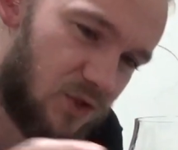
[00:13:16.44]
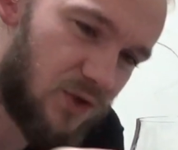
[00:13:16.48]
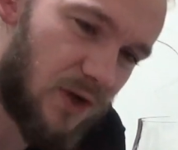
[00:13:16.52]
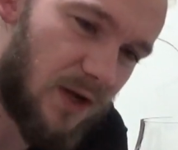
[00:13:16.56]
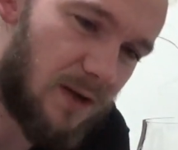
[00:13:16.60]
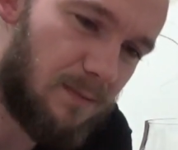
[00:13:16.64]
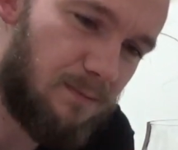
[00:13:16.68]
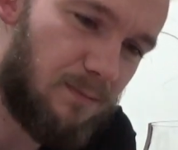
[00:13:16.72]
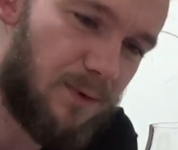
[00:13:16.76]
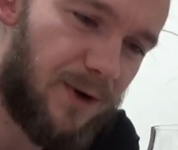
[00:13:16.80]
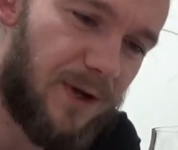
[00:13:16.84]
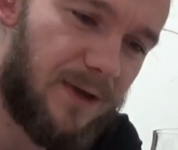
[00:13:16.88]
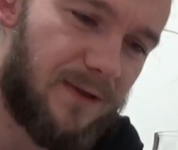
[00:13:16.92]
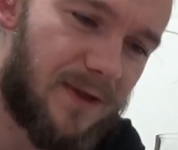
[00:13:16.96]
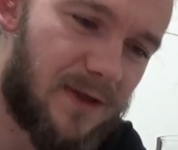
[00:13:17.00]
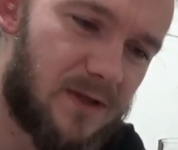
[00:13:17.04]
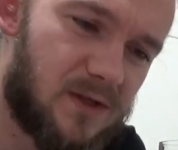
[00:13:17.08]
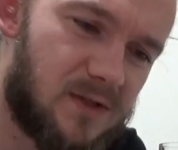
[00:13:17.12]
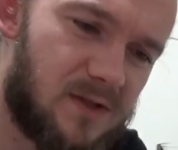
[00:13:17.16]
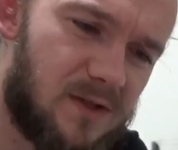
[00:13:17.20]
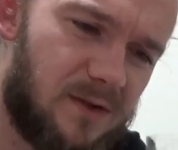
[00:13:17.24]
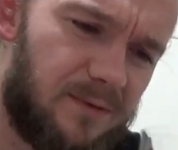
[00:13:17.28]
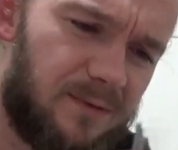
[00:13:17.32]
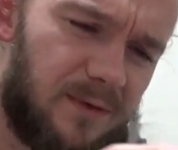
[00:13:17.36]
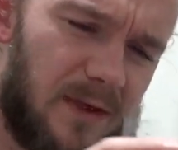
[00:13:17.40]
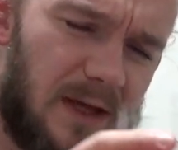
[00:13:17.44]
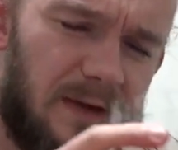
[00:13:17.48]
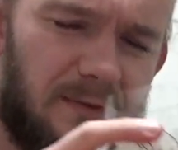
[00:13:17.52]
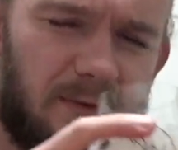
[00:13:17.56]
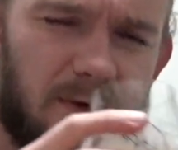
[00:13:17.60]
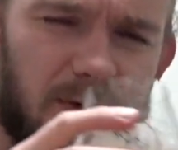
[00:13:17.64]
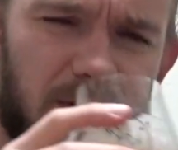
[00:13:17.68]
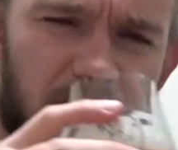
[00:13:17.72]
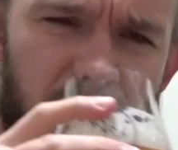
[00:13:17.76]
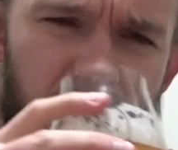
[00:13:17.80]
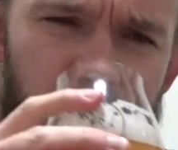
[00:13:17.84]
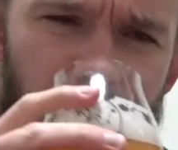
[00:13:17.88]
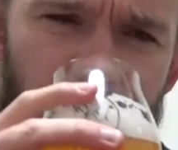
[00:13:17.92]
try and break this the flavor
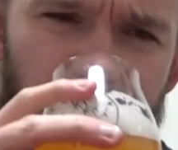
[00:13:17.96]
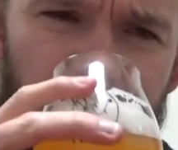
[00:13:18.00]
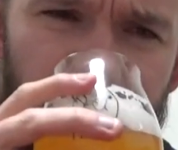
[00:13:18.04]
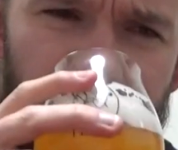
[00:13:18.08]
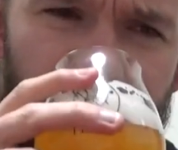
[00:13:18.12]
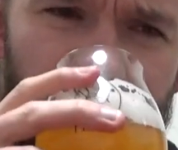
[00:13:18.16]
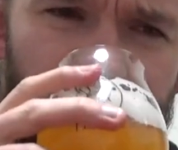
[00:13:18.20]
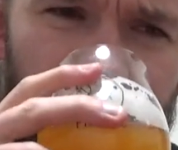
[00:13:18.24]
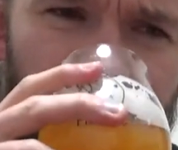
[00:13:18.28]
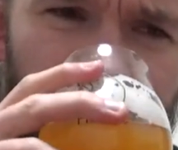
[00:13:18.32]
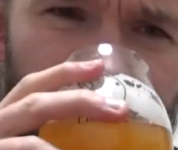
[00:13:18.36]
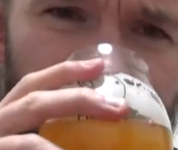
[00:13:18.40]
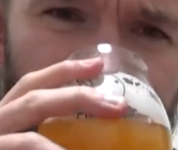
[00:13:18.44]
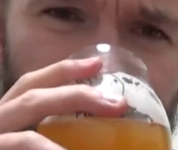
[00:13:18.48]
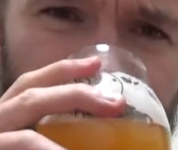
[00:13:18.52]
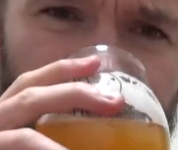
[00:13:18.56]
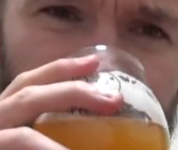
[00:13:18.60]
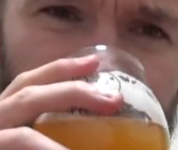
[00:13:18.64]
of this one down a little